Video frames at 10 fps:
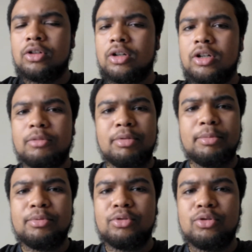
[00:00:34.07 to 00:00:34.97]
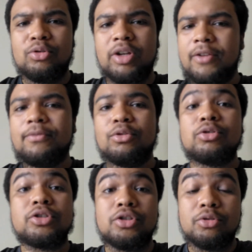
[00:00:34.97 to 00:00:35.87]
uh, the people who
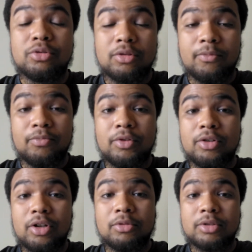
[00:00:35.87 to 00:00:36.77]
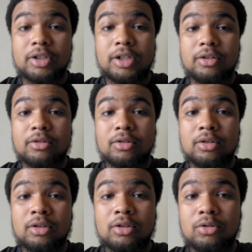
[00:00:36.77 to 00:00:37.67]
influence you. You know what I'm saying?
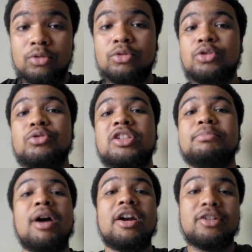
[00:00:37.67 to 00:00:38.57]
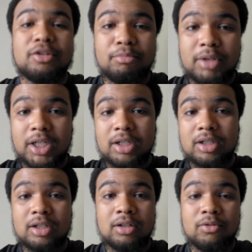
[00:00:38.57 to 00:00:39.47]
Who you aspire to be
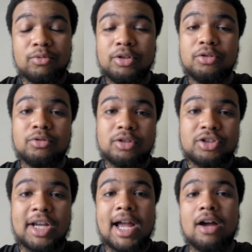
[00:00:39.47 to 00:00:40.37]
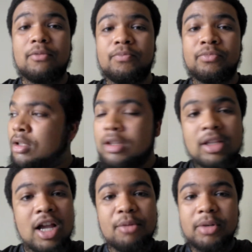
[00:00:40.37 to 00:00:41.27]
when you was a child.
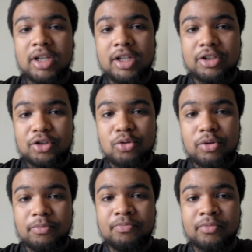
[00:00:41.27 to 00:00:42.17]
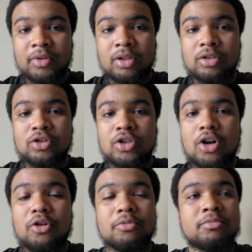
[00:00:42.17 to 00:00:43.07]
Now I'm gonna get into it.
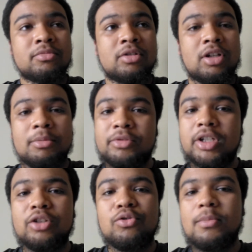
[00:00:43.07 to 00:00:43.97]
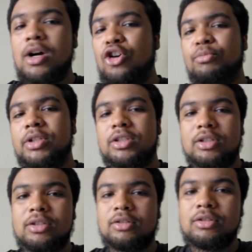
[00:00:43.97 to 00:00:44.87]
So I'm chilling with my homies
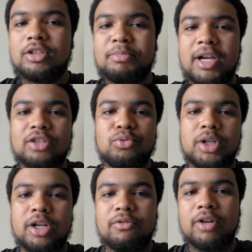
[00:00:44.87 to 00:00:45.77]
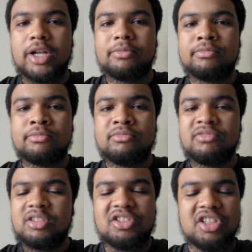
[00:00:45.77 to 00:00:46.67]
this past weekend, right?
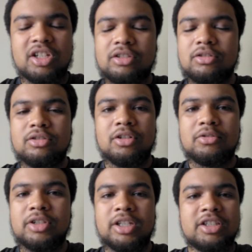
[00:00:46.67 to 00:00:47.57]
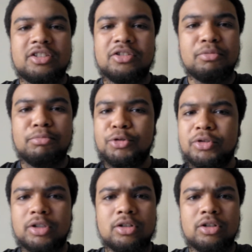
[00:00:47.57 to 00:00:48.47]
Just chilling, you know what I'm saying? Listen to some
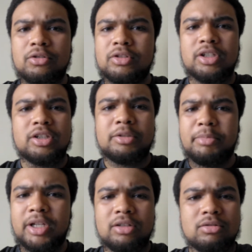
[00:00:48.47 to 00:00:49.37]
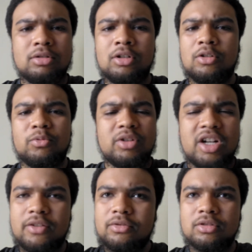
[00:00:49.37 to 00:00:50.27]
music, you know what I'm saying? Spitting,
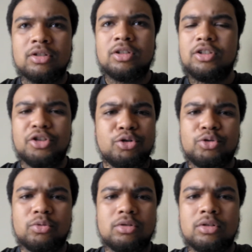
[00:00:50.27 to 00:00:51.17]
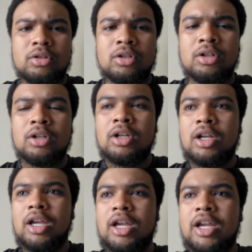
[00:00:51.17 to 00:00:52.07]
whatever, the usual.
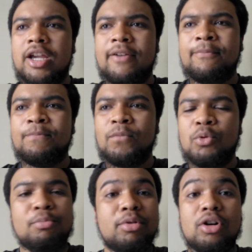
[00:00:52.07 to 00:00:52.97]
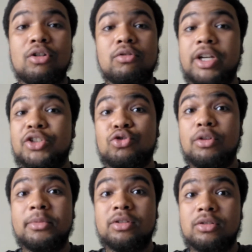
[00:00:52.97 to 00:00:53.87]
And we put on Rae
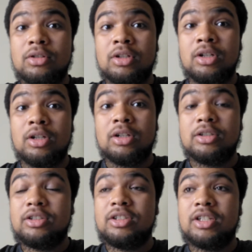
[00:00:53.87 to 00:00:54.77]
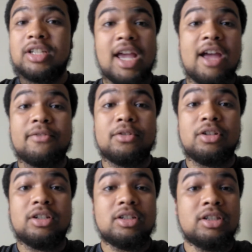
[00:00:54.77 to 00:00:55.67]
Sremmurd because he just have a,
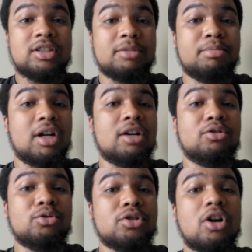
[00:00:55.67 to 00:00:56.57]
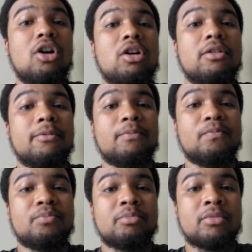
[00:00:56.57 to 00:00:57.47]
he just put out a new song
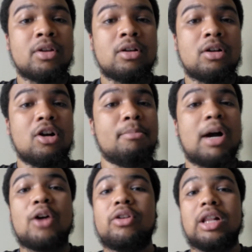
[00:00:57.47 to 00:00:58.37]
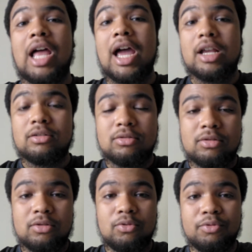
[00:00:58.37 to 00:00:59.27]
called Powerglide.
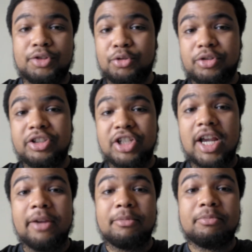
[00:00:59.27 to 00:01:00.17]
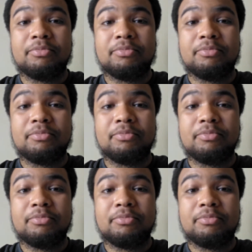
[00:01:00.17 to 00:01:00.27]
Juicy J.